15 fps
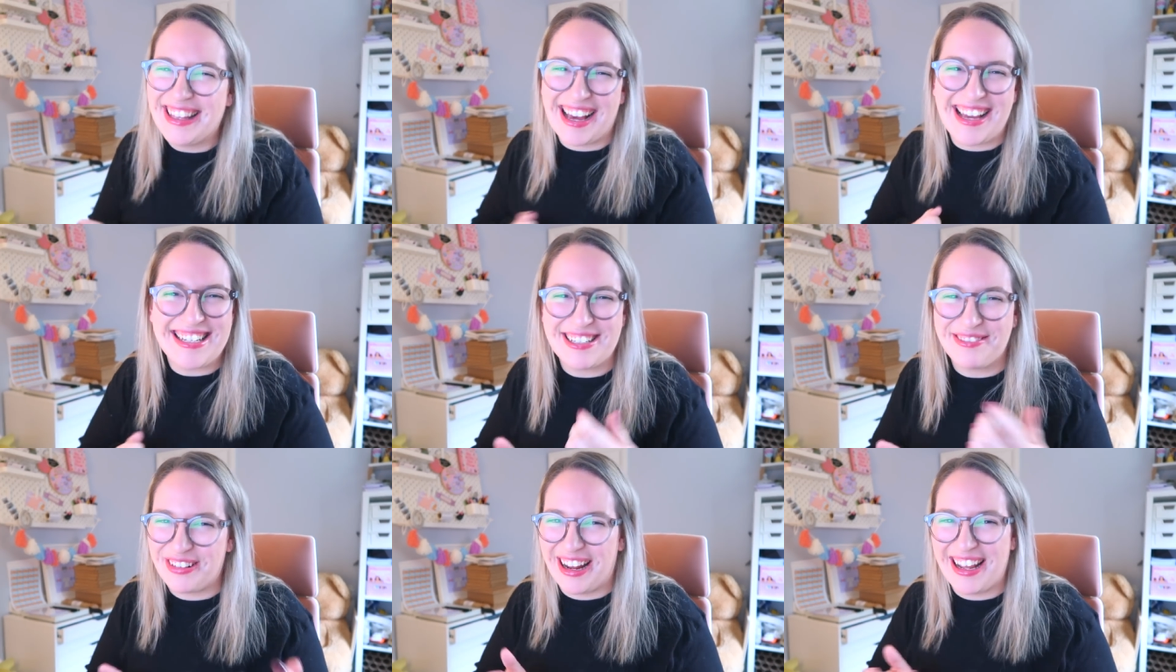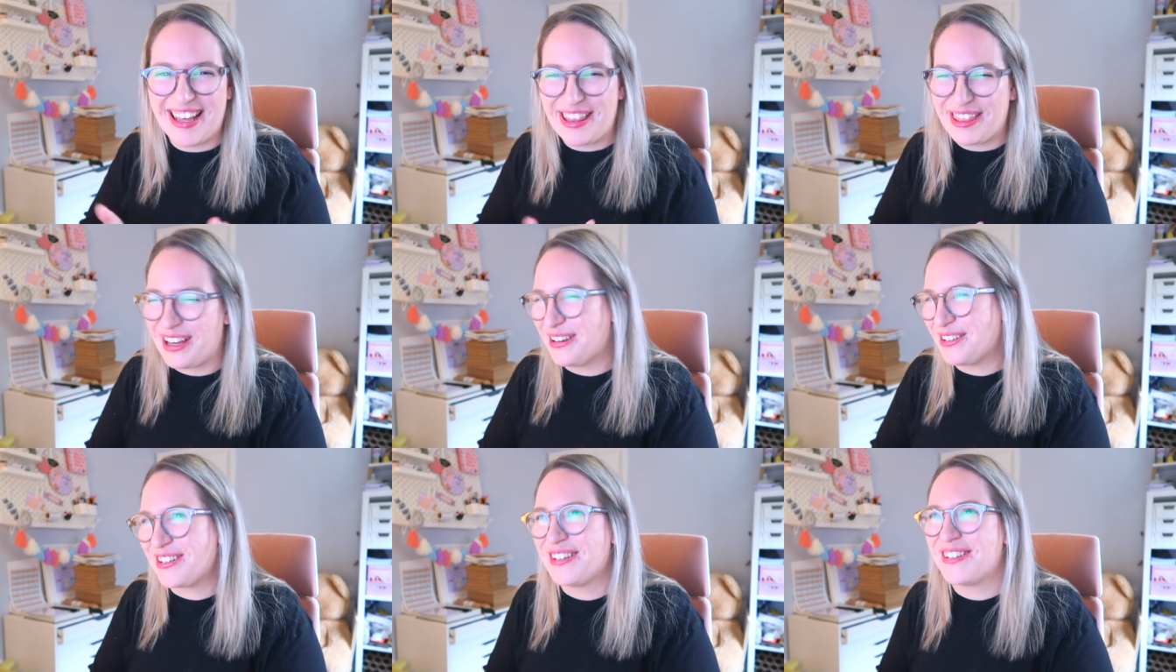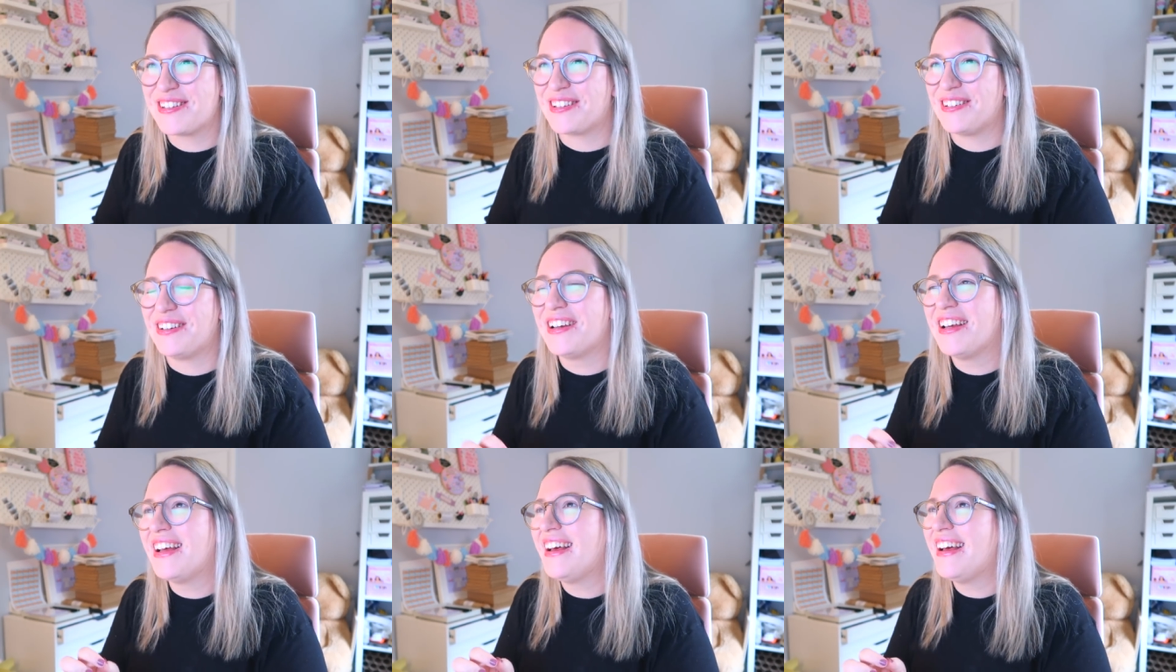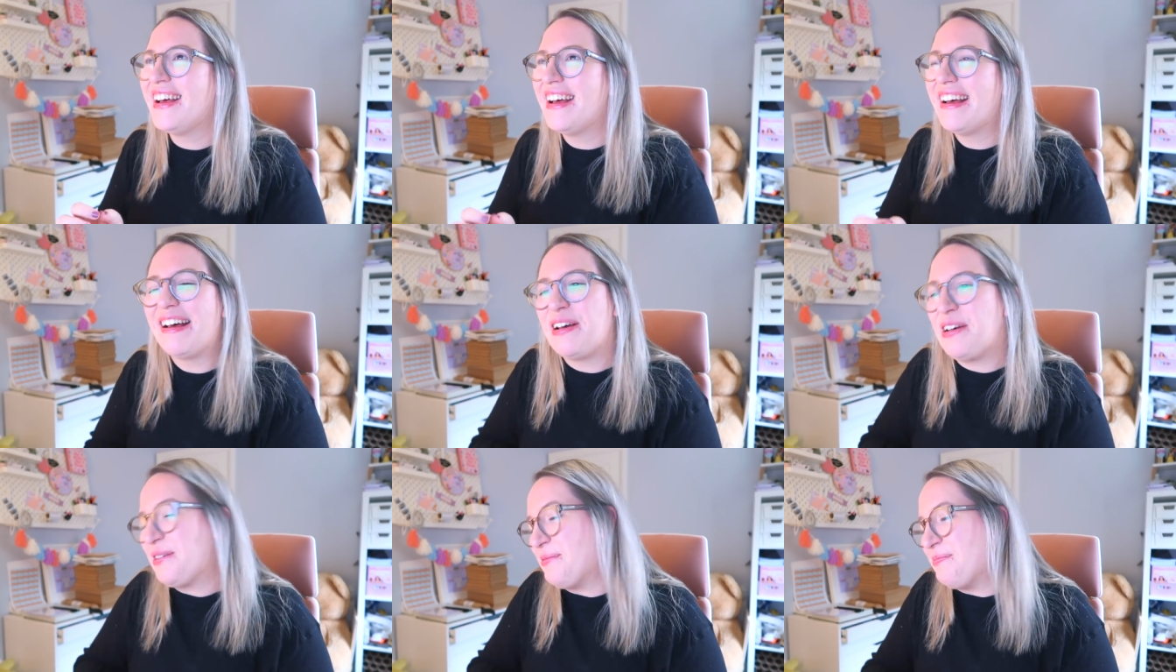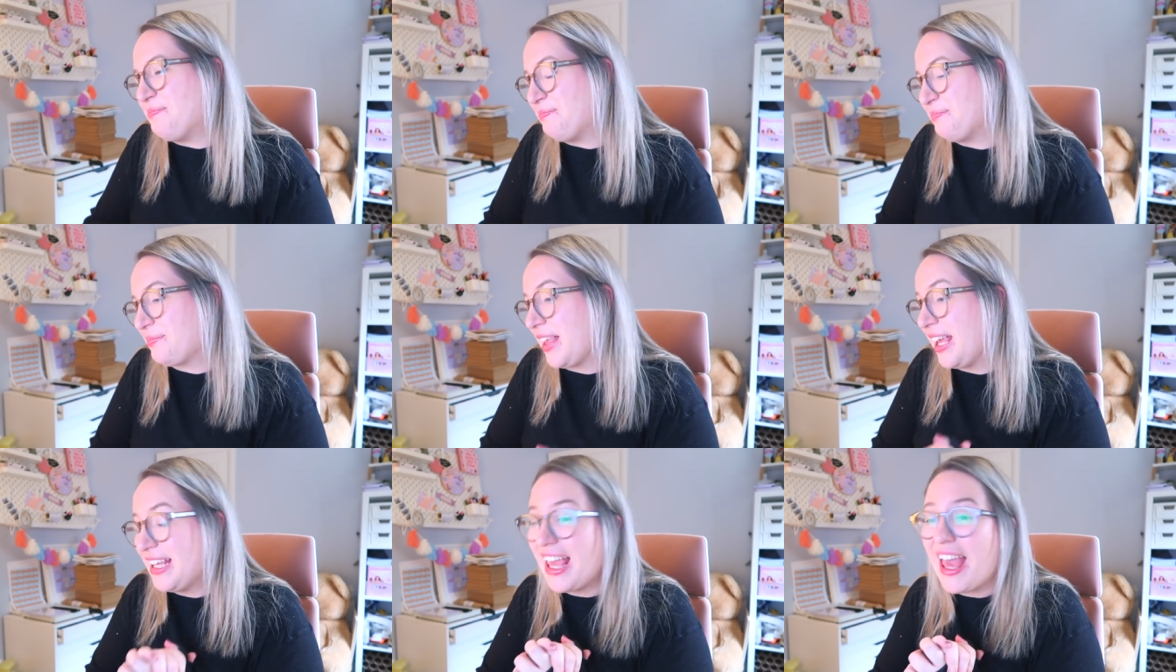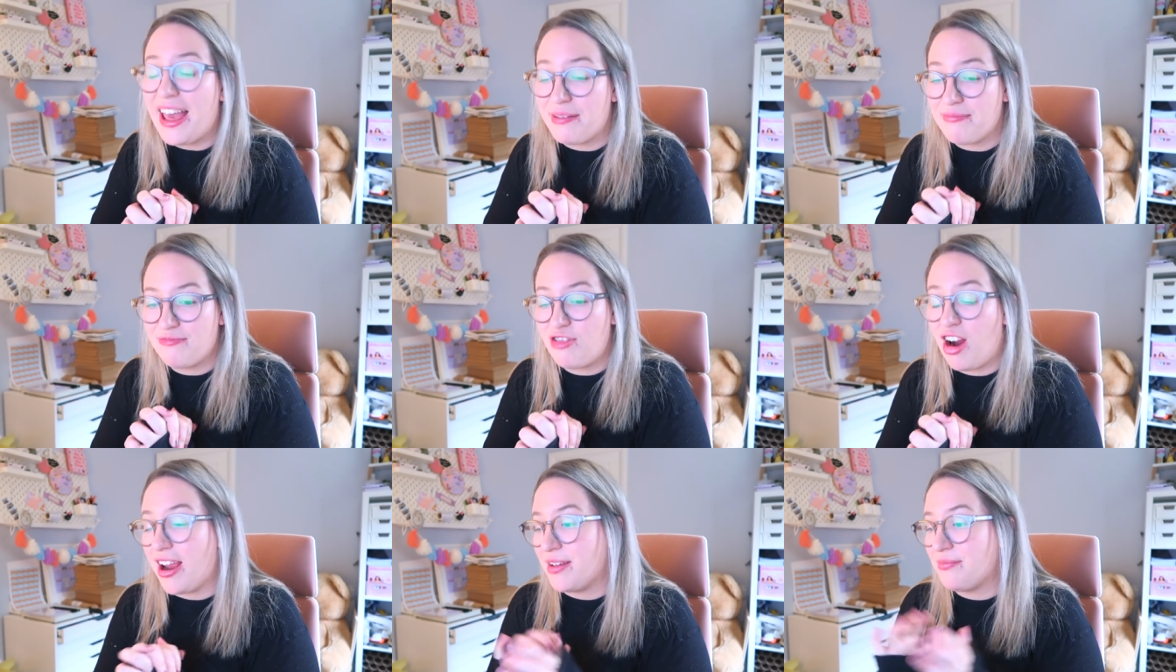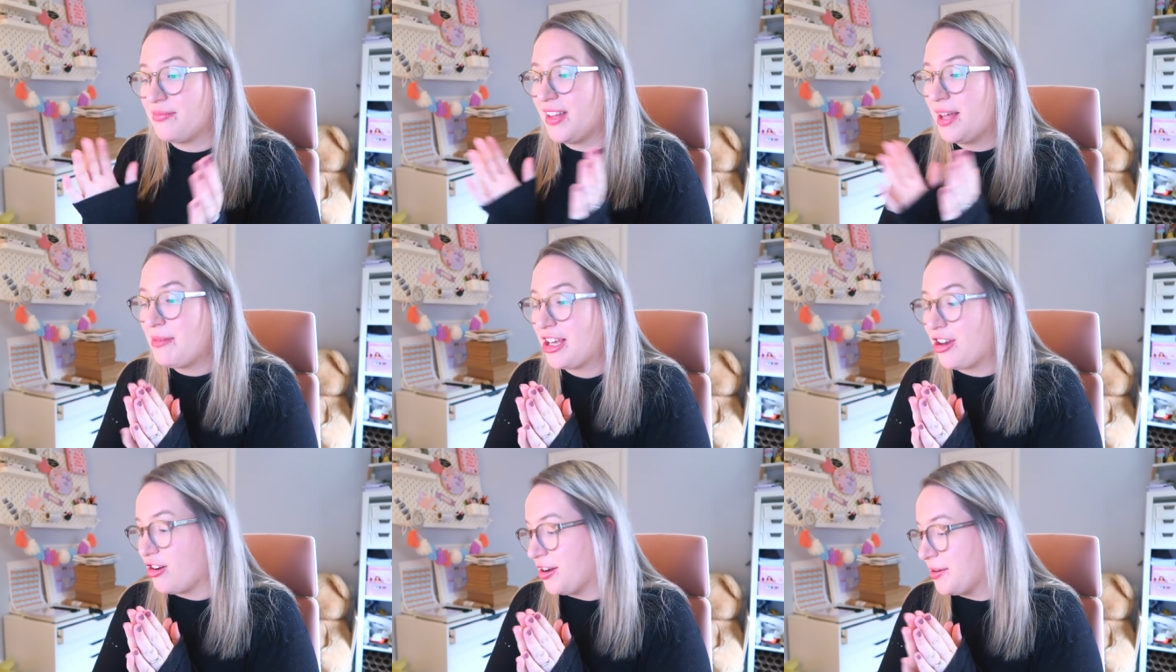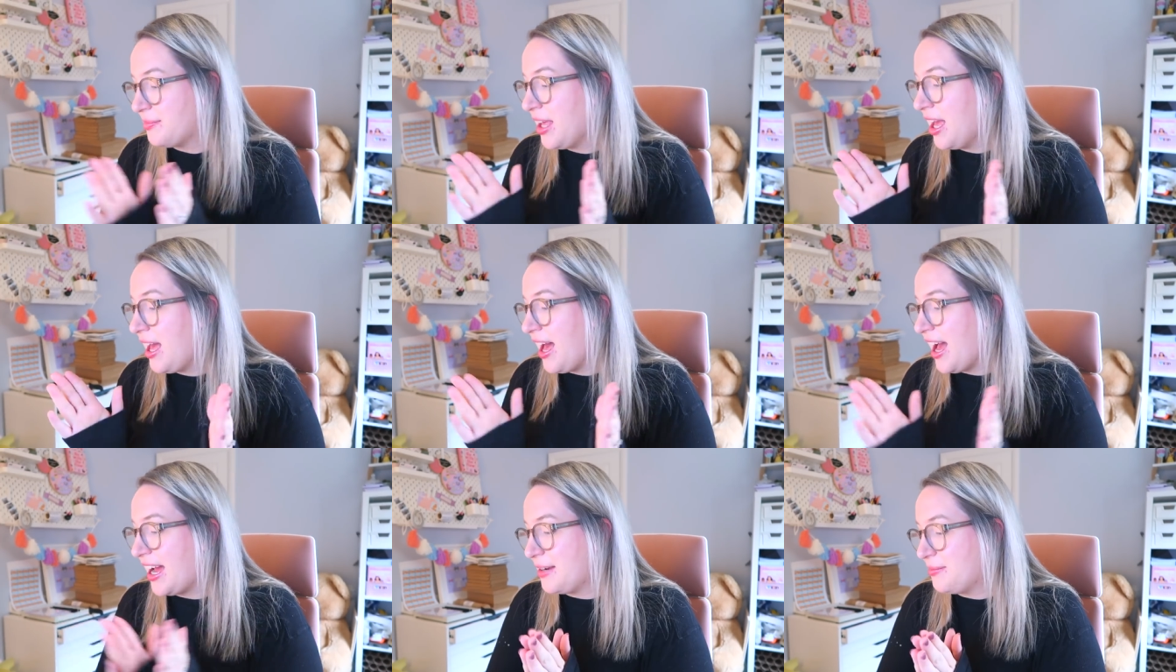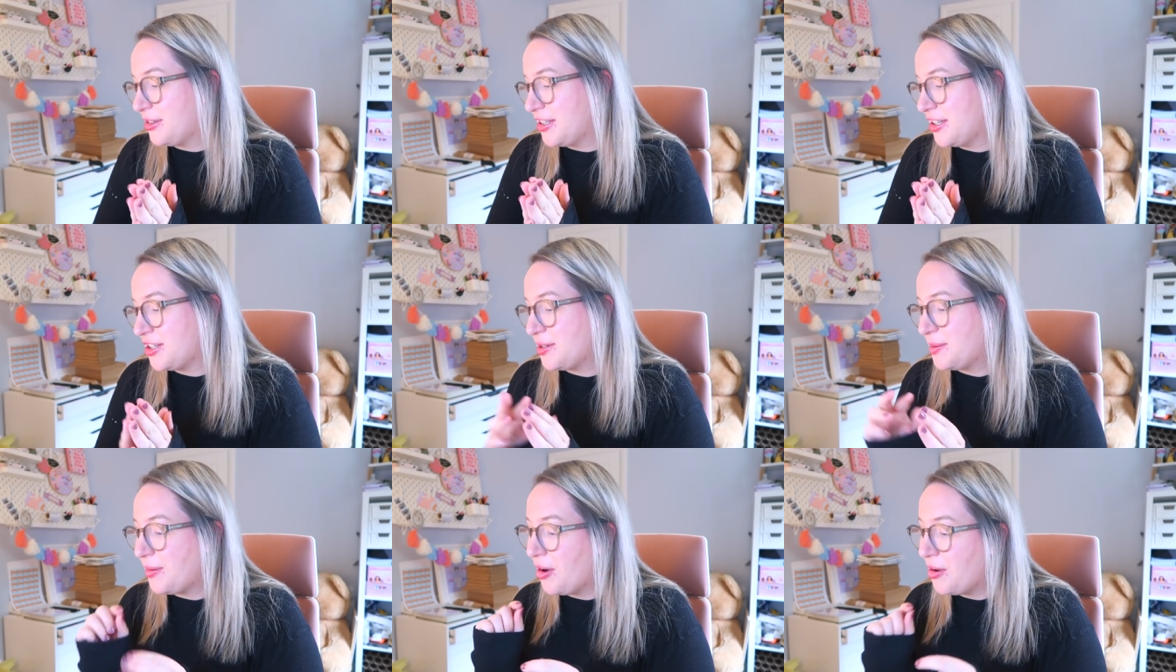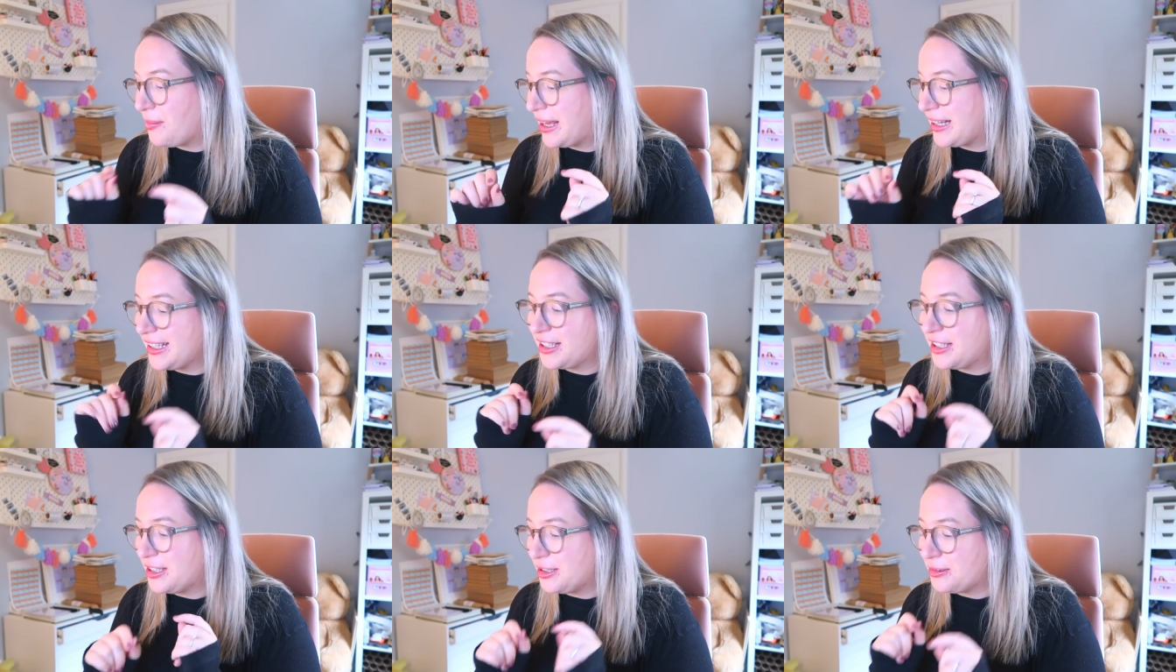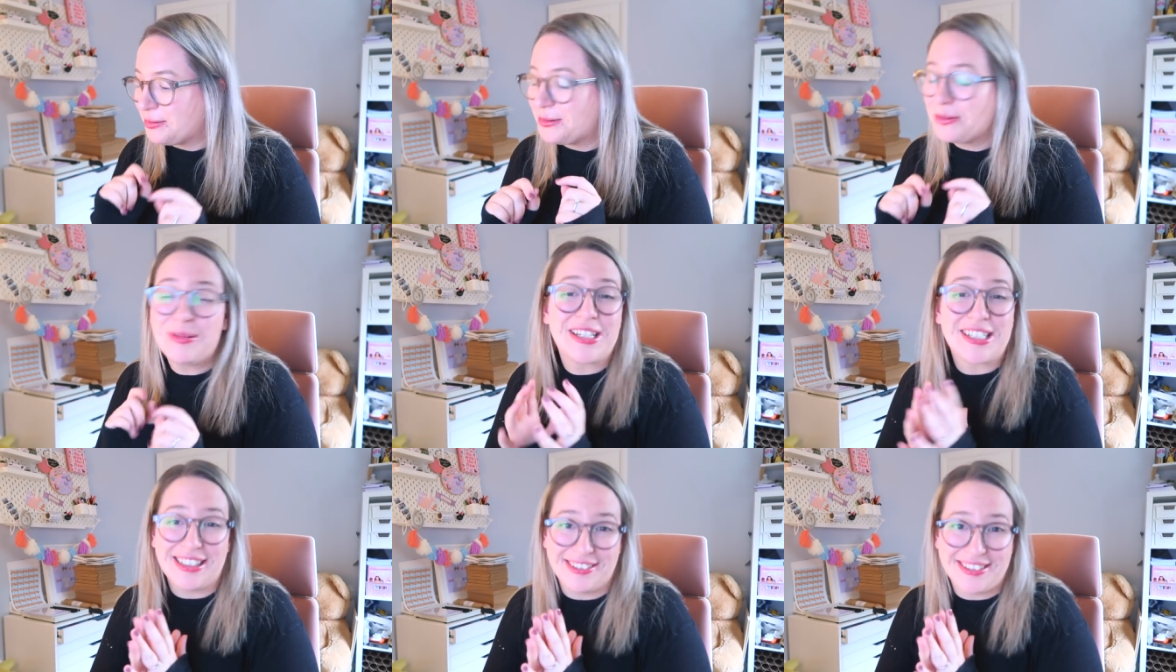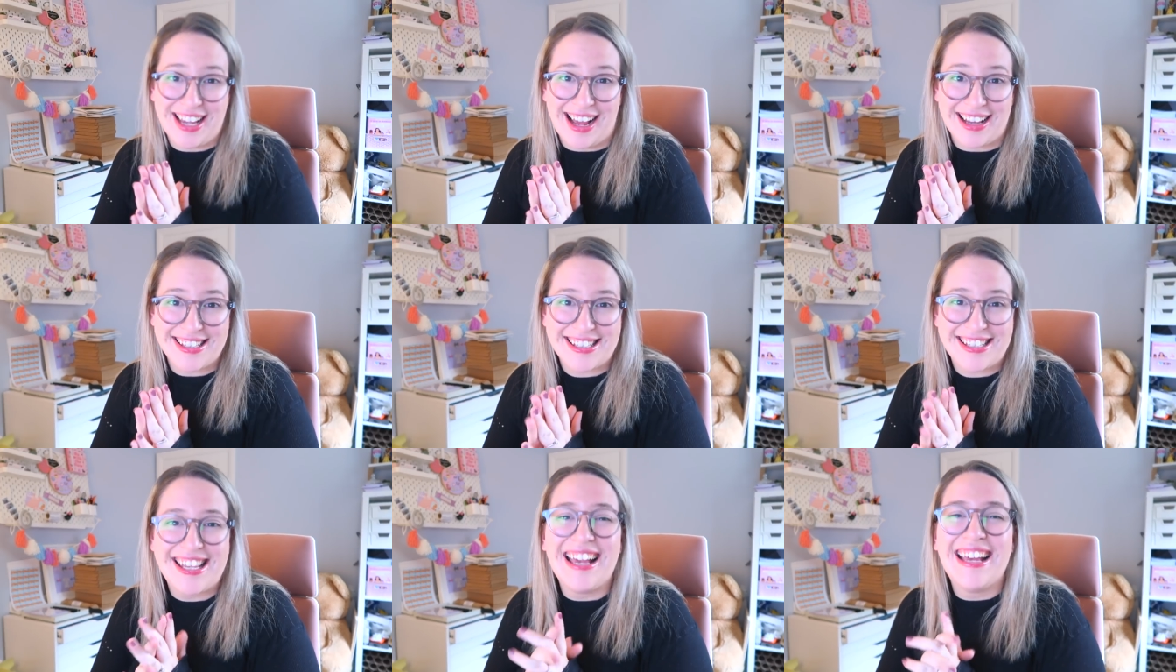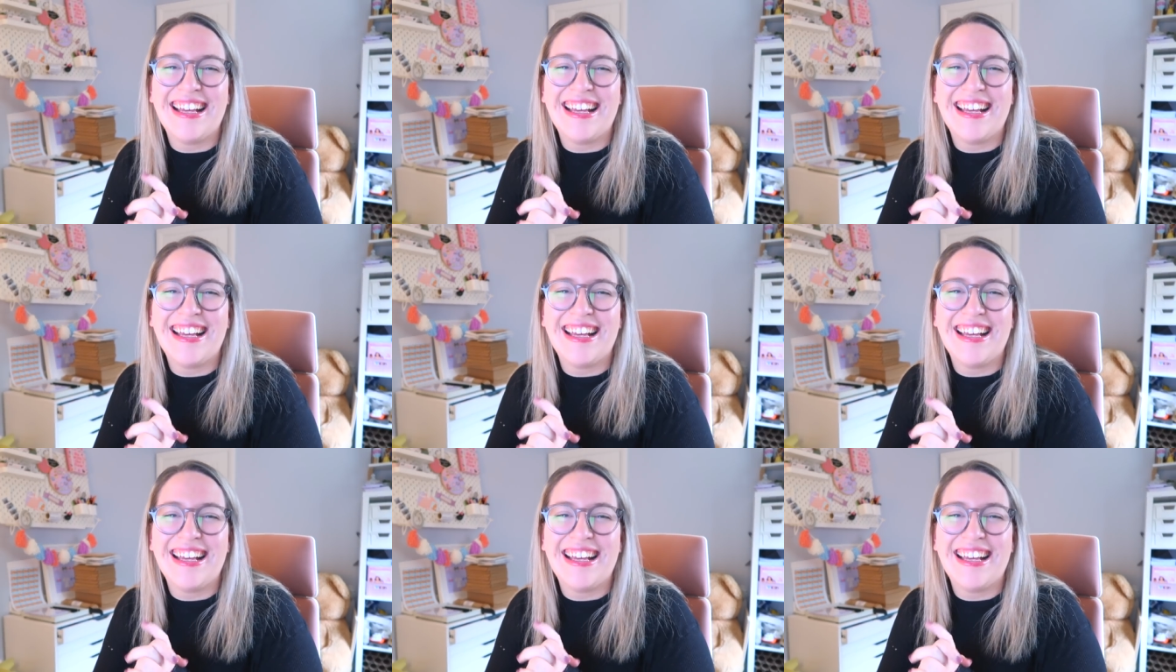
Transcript: that I did when I hit a thousand so um, yeah right let me go I'm gonna do all my little rubbish little tasks